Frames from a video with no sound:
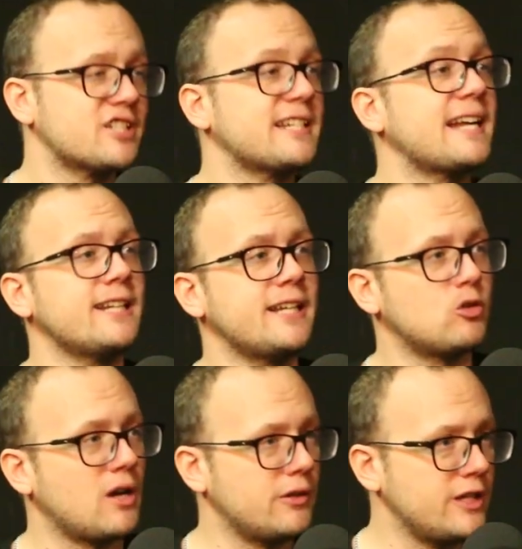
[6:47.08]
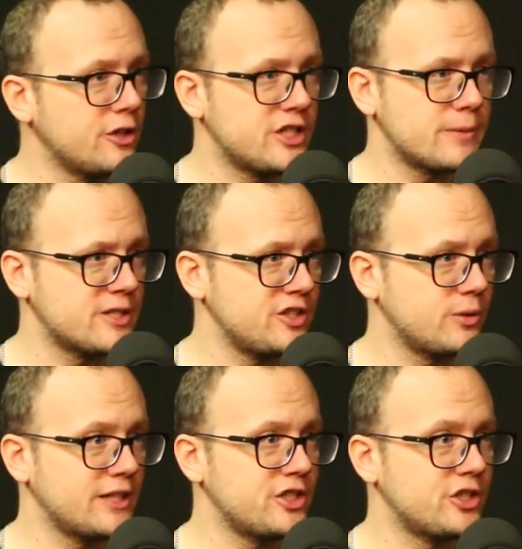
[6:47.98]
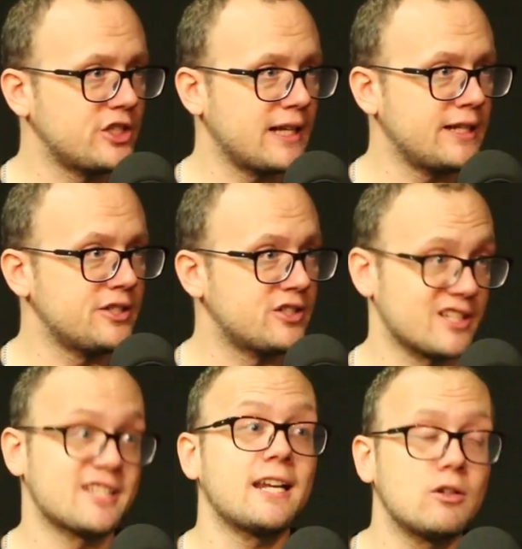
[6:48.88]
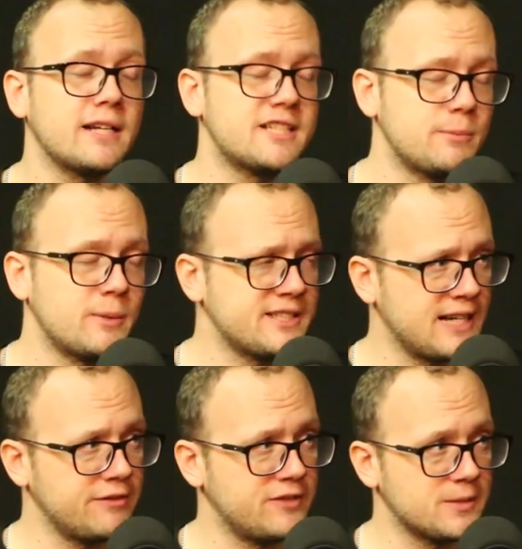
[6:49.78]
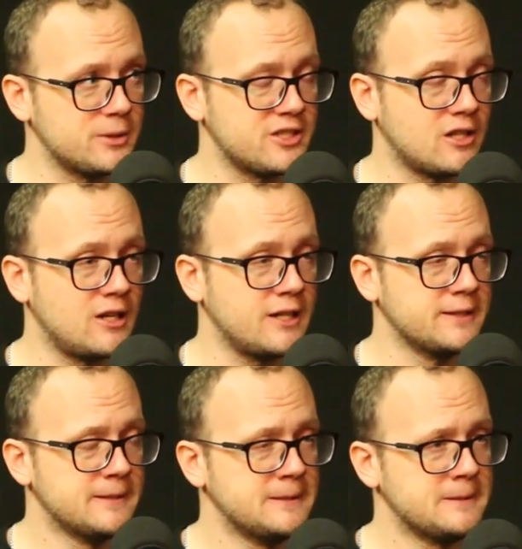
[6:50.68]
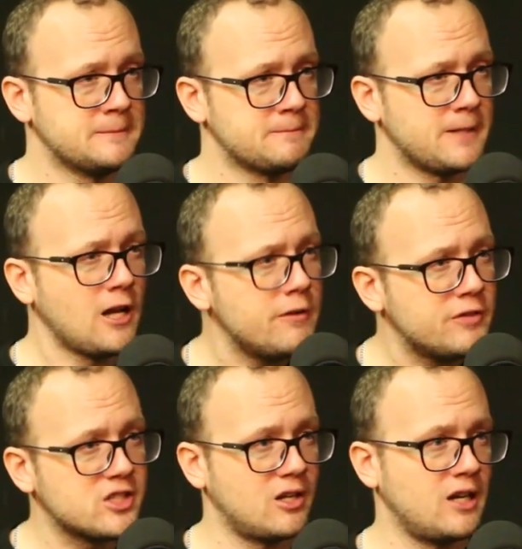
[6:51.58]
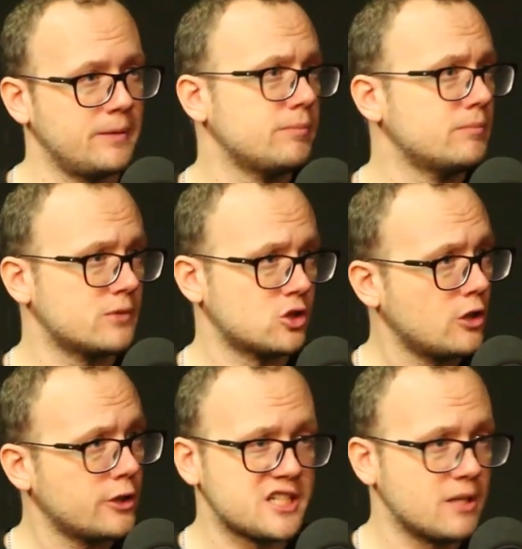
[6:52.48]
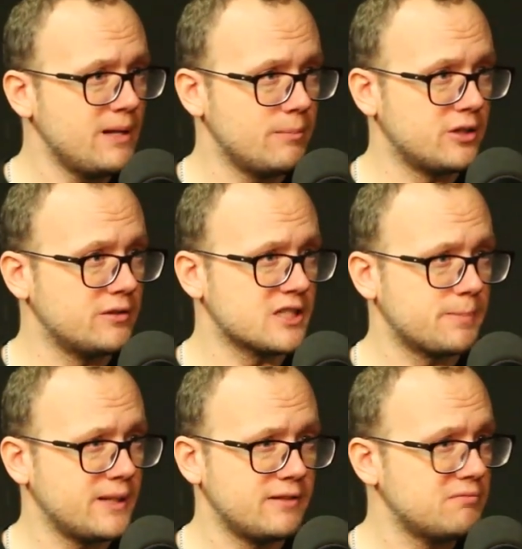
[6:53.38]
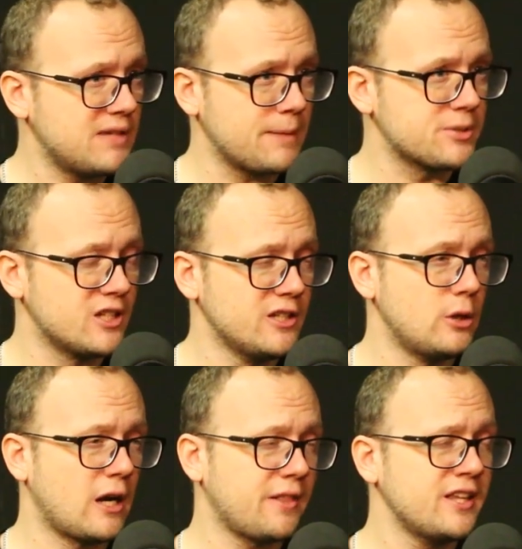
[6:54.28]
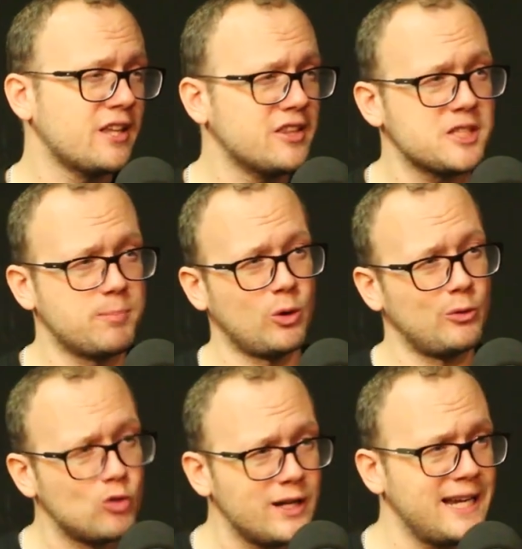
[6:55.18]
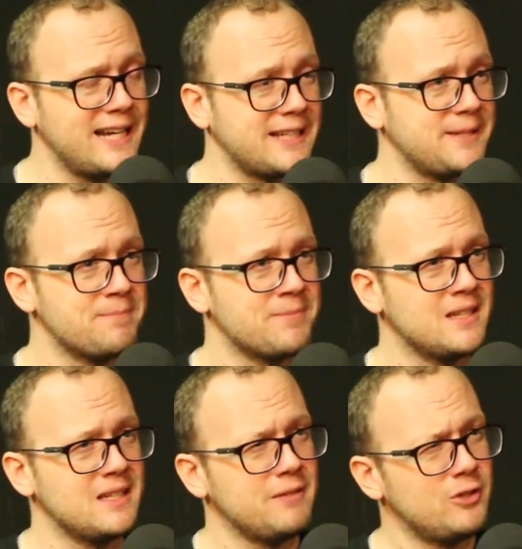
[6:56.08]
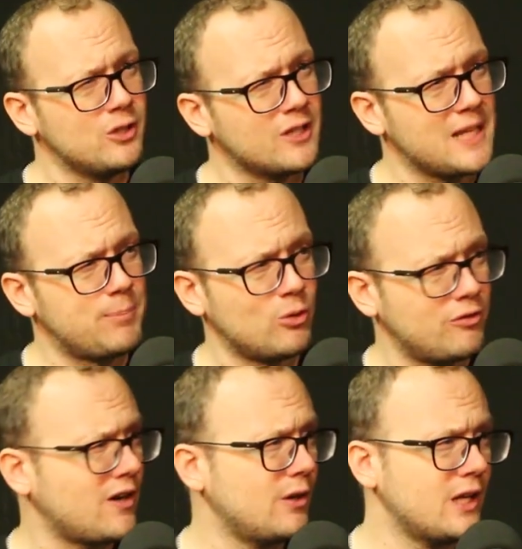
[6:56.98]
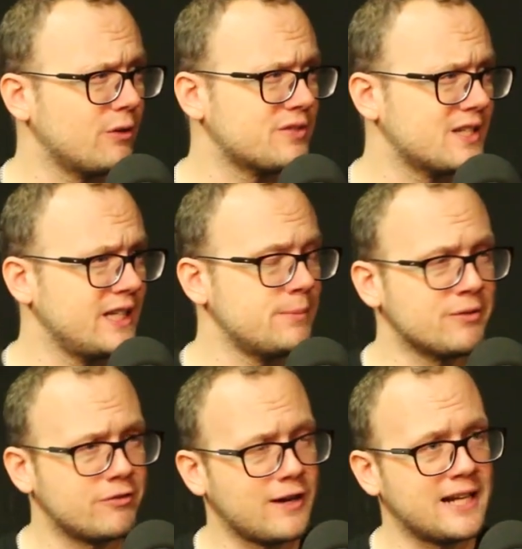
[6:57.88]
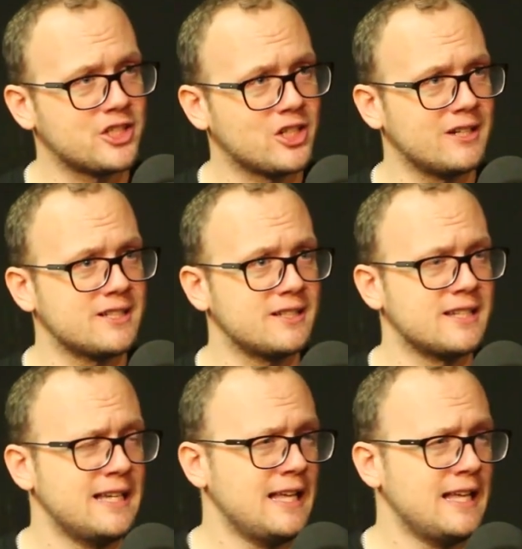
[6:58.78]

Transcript: steadily grown. The ownership situation changed. It accelerated when Danny Fiszman died. And over time, the Kroenkes' commitment has been absolute. And I think at this point, really, if you look at their portfolio of teams and franchises,